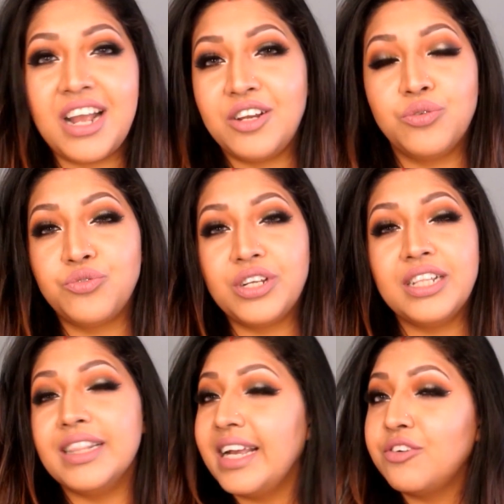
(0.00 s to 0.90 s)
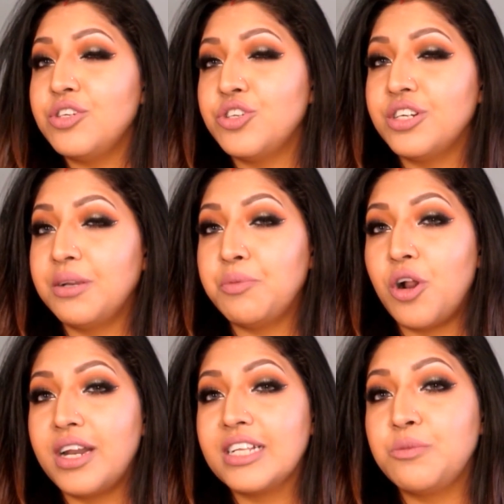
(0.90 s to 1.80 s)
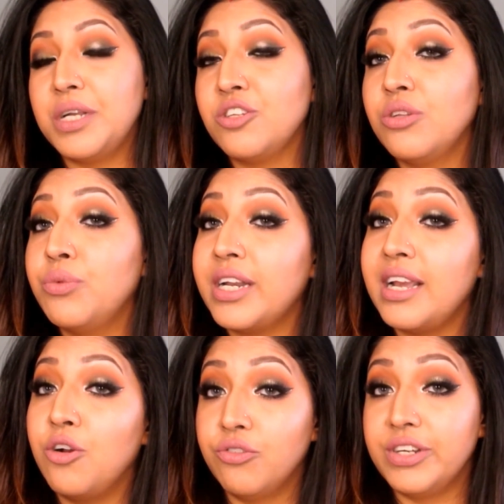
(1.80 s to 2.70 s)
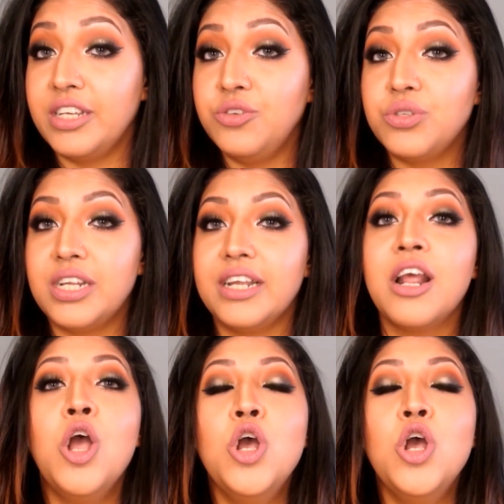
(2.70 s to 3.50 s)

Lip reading: I don't really like returning products, especially when I already used it.